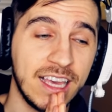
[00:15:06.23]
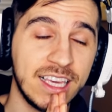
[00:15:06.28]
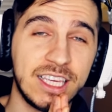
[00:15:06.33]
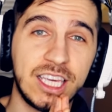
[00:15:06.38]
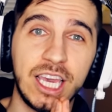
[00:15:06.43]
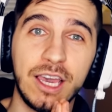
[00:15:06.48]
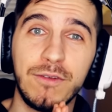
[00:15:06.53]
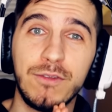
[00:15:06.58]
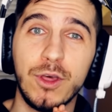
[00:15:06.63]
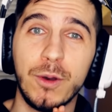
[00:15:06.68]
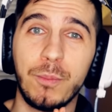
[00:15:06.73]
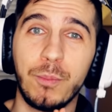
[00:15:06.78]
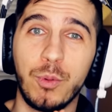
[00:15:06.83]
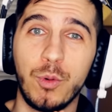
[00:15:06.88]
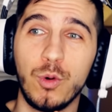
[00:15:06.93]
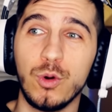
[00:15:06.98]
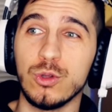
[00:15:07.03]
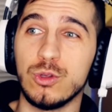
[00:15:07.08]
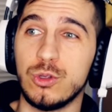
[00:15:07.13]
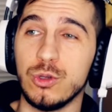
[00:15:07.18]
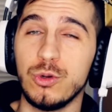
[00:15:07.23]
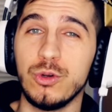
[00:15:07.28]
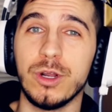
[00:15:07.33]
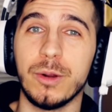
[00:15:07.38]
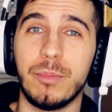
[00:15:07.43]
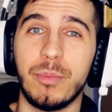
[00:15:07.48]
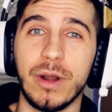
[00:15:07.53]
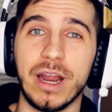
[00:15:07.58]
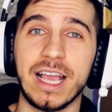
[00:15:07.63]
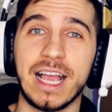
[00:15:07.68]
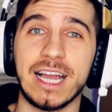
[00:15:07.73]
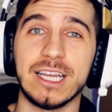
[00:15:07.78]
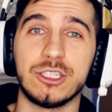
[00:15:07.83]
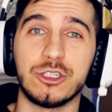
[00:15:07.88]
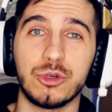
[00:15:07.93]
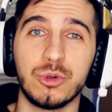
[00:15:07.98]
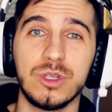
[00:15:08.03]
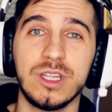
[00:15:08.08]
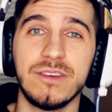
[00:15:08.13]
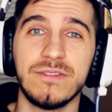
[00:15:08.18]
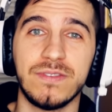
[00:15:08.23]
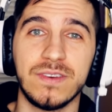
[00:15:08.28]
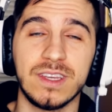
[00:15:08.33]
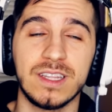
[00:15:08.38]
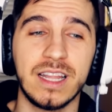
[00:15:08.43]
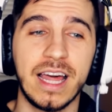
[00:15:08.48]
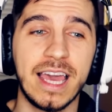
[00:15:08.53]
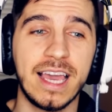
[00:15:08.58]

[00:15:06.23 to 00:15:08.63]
give the poor dude a break. I truly feel